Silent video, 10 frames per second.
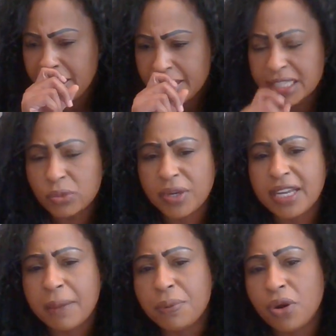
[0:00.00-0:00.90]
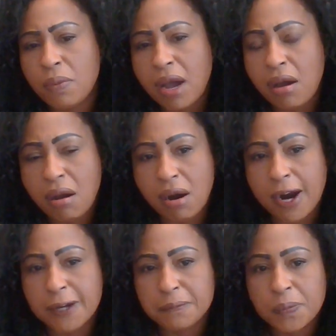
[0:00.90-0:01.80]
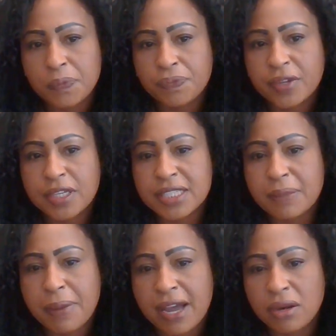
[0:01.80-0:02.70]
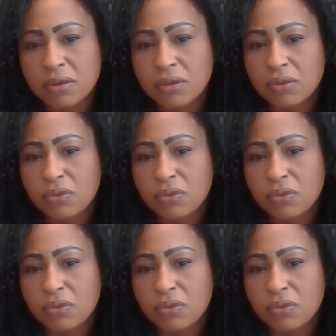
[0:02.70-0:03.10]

Because what he had put on my heart is about